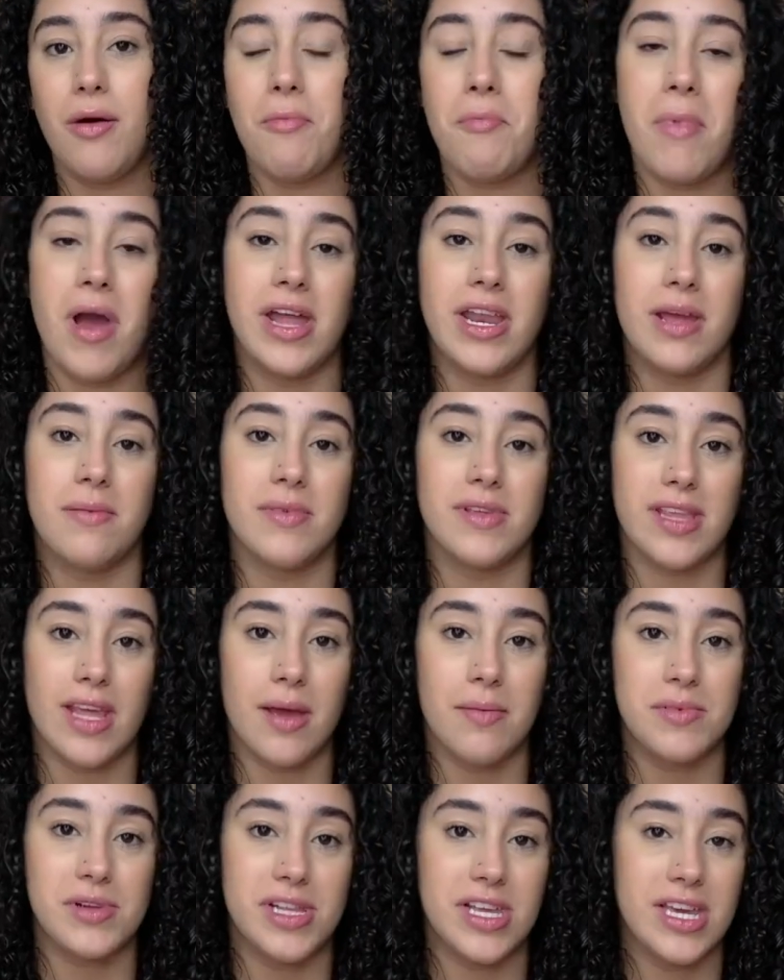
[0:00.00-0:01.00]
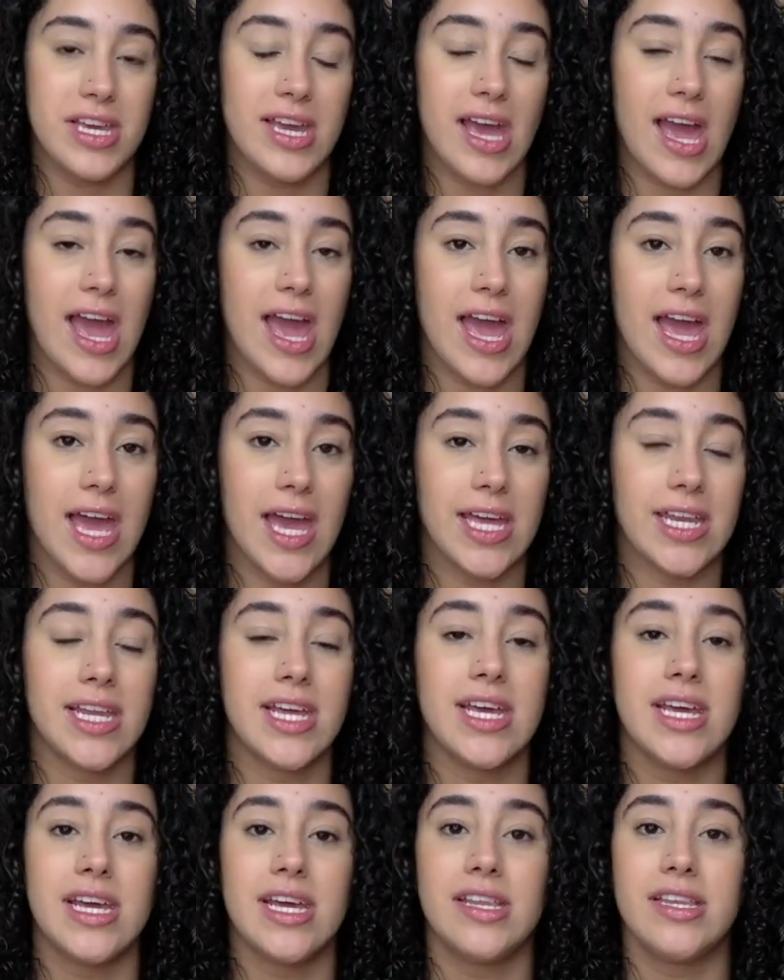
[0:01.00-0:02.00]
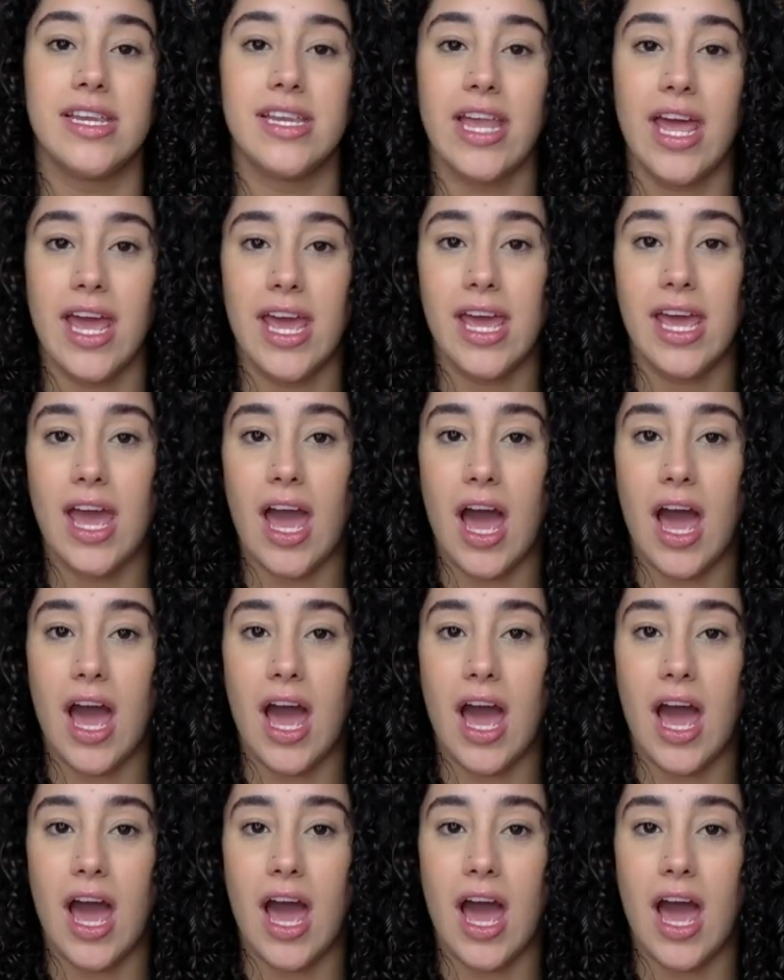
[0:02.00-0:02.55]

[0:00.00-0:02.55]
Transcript: My name is Emily and today